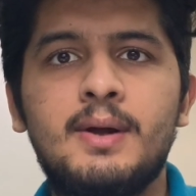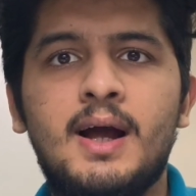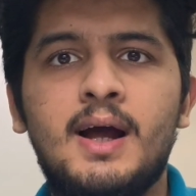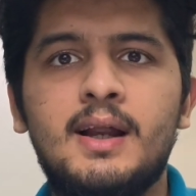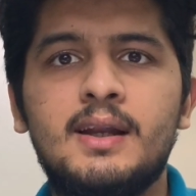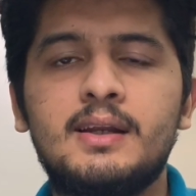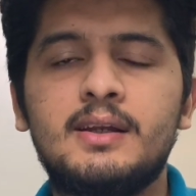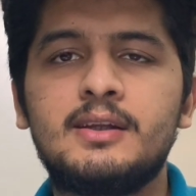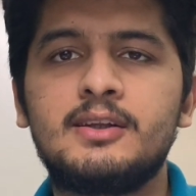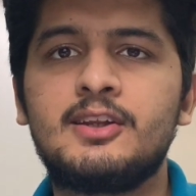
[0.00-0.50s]

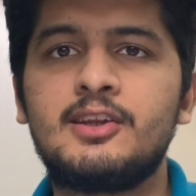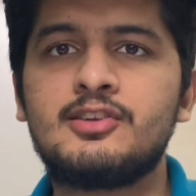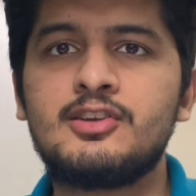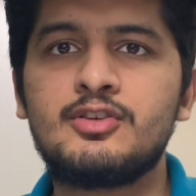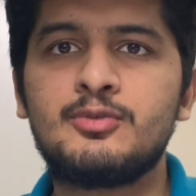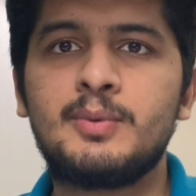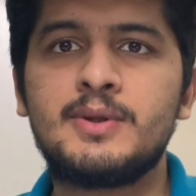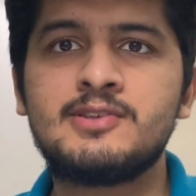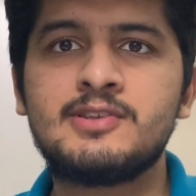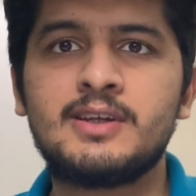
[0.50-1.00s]
and this
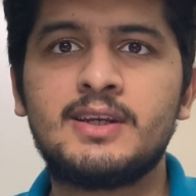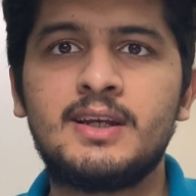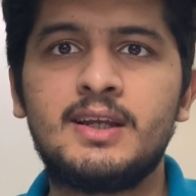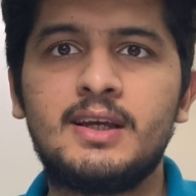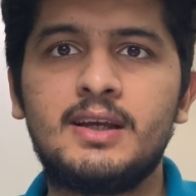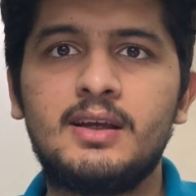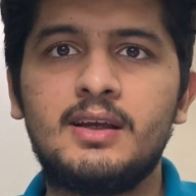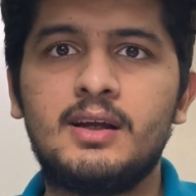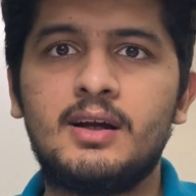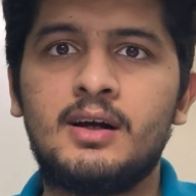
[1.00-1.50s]
is
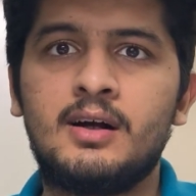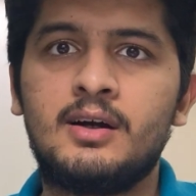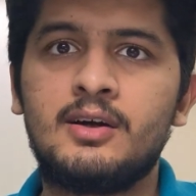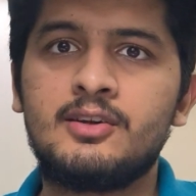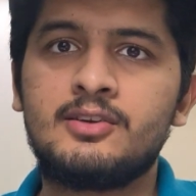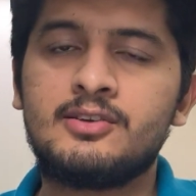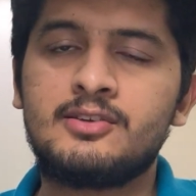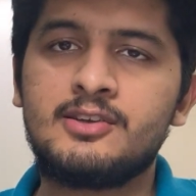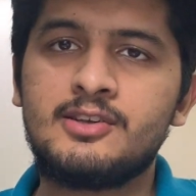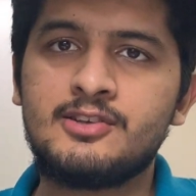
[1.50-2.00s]
basically a
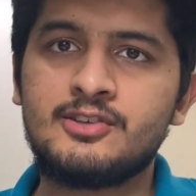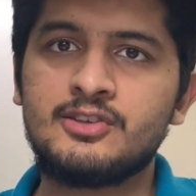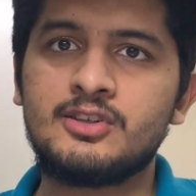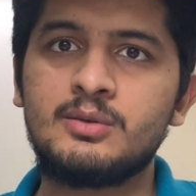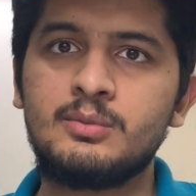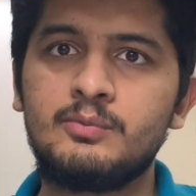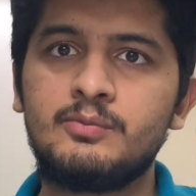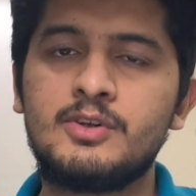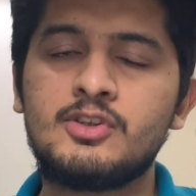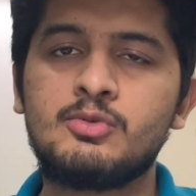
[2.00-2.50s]

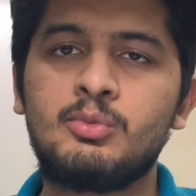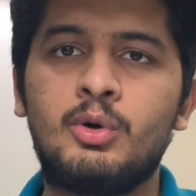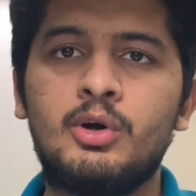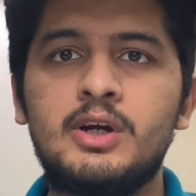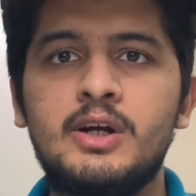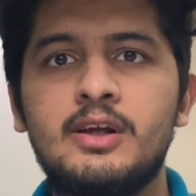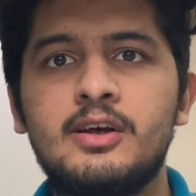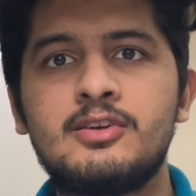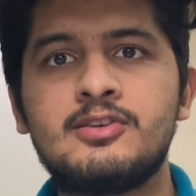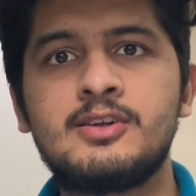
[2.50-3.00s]
system which
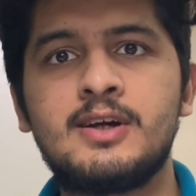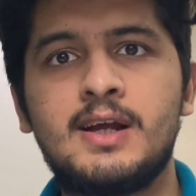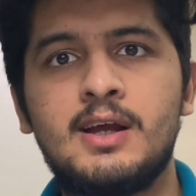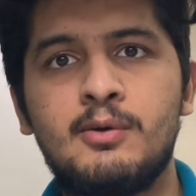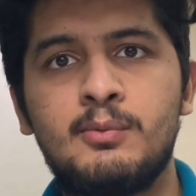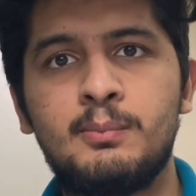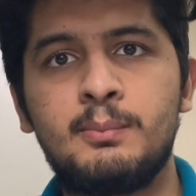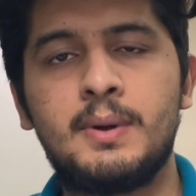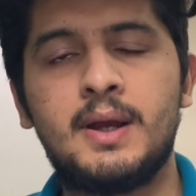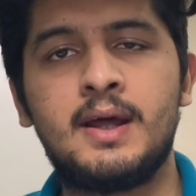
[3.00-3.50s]
monitors the
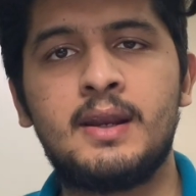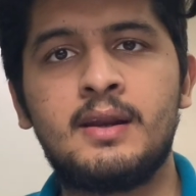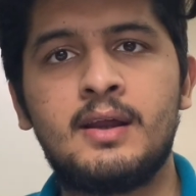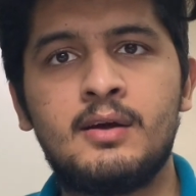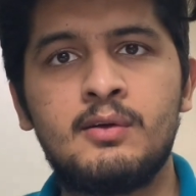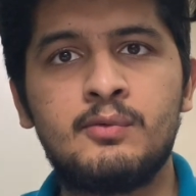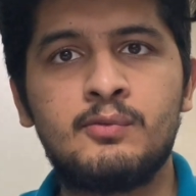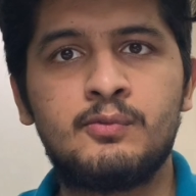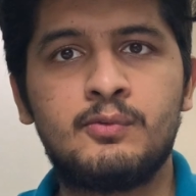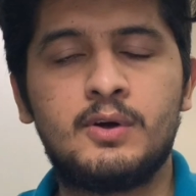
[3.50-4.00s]

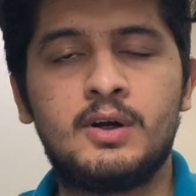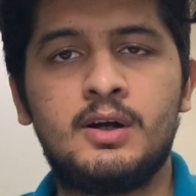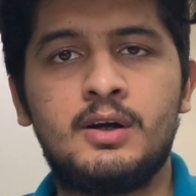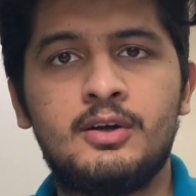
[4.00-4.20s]
M&F